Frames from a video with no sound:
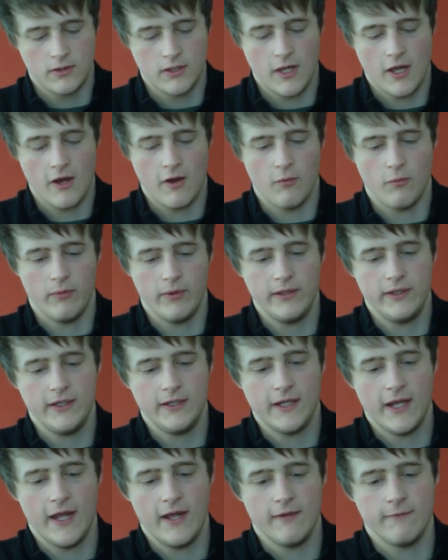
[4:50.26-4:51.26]
Now when you
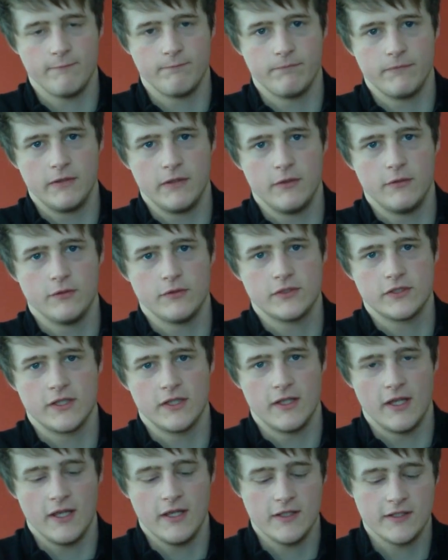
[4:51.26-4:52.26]
get used
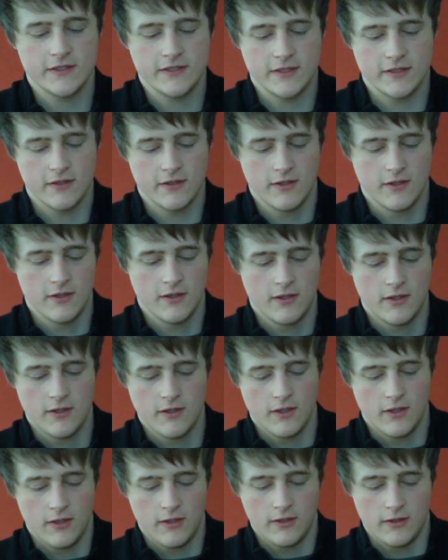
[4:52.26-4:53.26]
to this,
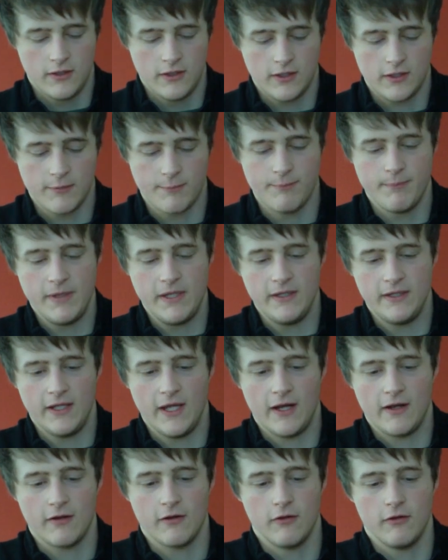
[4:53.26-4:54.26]
you can meet the
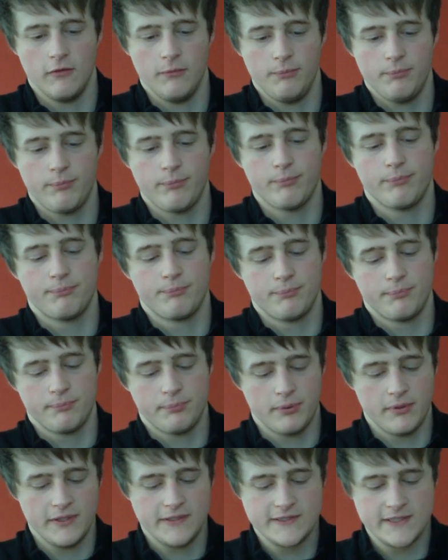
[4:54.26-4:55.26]
angle
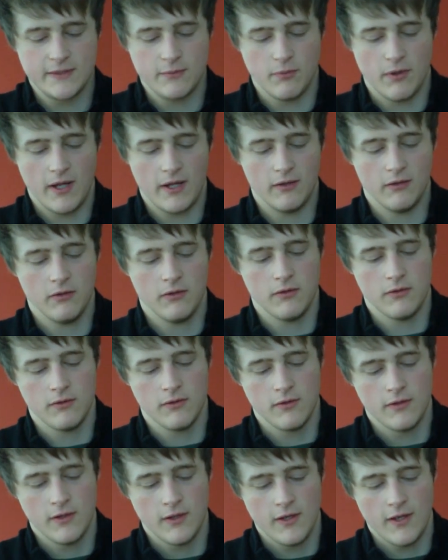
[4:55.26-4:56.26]
pretty well,
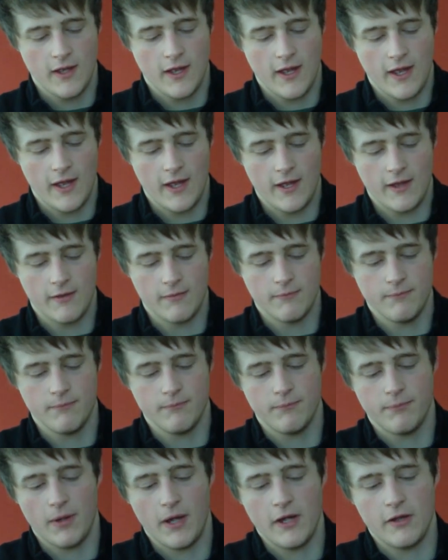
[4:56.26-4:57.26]

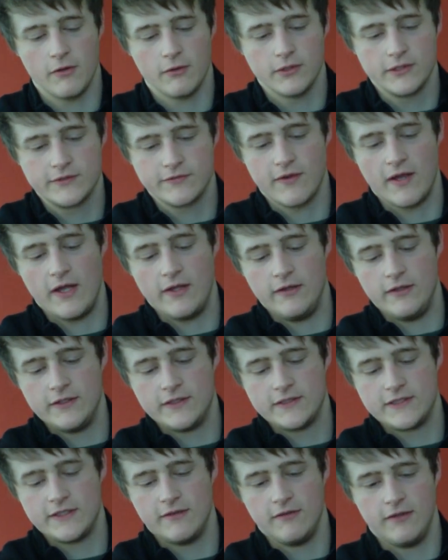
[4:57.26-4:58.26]
but I always found
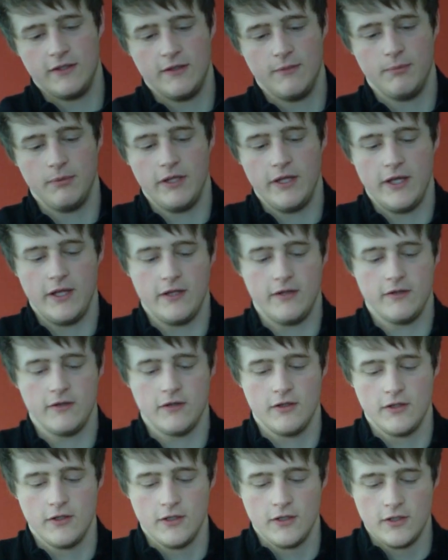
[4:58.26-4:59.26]
that tilting the blade
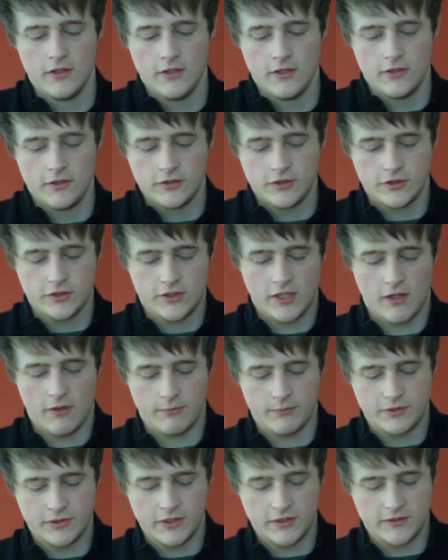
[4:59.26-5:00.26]
just
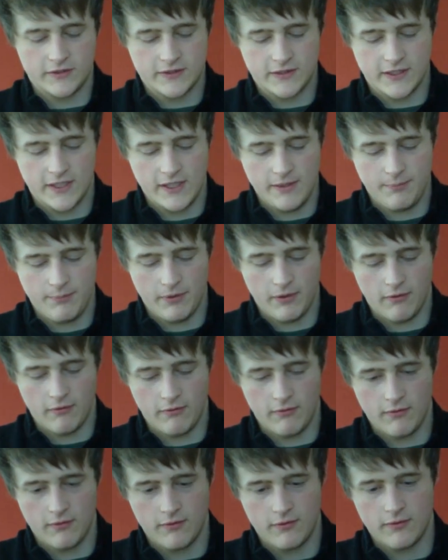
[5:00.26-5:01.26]
helps you to keep
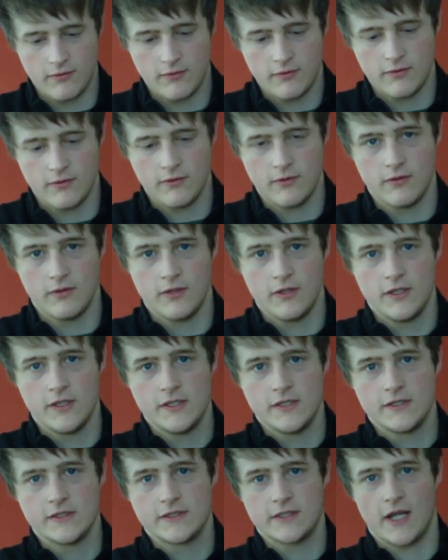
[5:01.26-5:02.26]
your
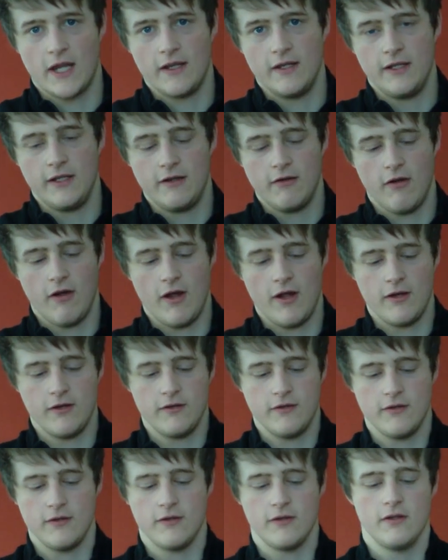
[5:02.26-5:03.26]
Scandi
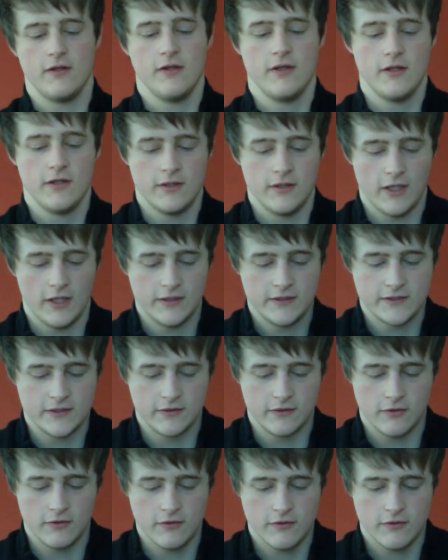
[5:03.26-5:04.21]
grind nice and